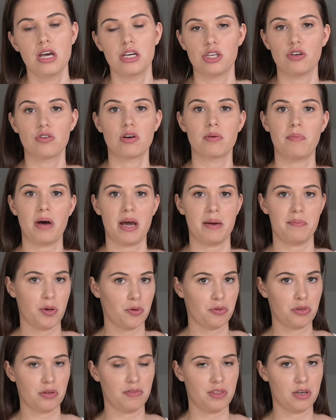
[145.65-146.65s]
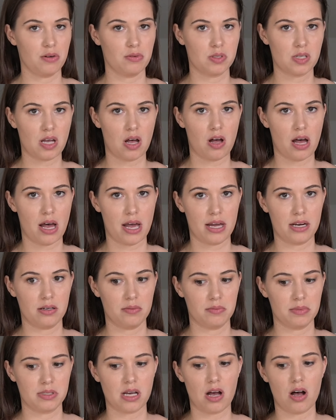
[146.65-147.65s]
You can buy both of those
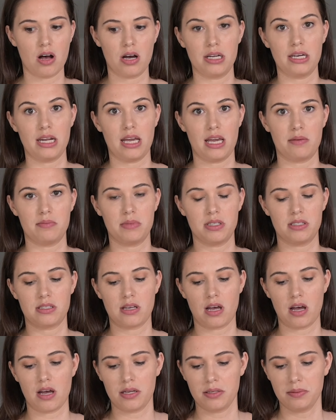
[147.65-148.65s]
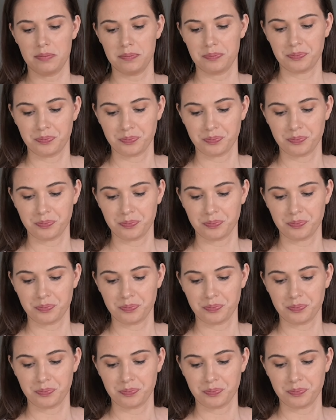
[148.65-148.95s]
items on Amazon.